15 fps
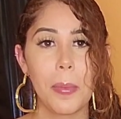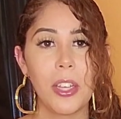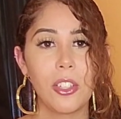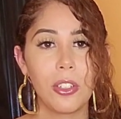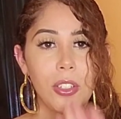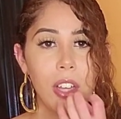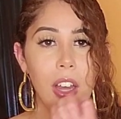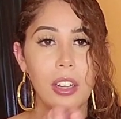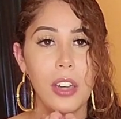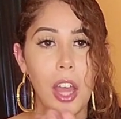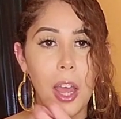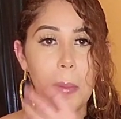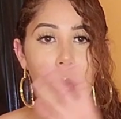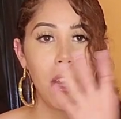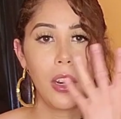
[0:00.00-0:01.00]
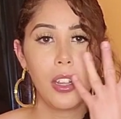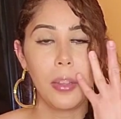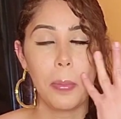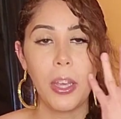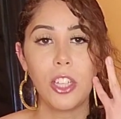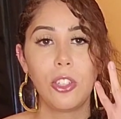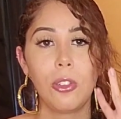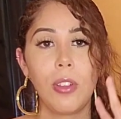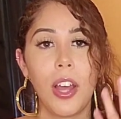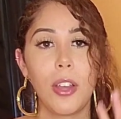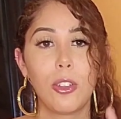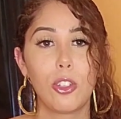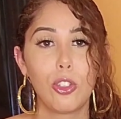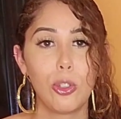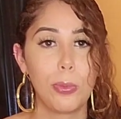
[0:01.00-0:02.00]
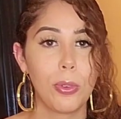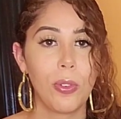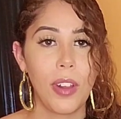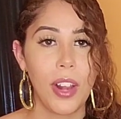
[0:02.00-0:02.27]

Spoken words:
It makes your tongue numb and it makes you like super